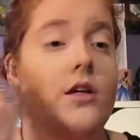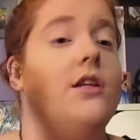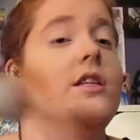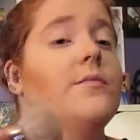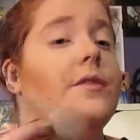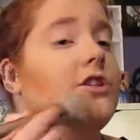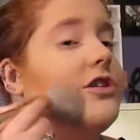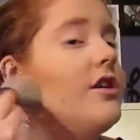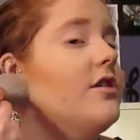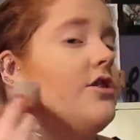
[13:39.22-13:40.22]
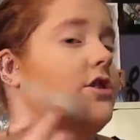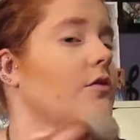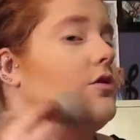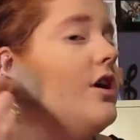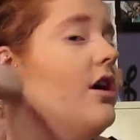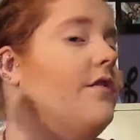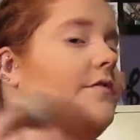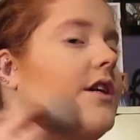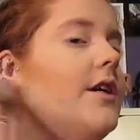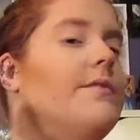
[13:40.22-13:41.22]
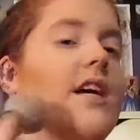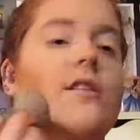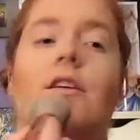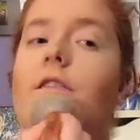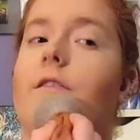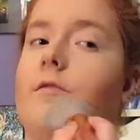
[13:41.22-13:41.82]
These brushes are so soft, I'm telling you.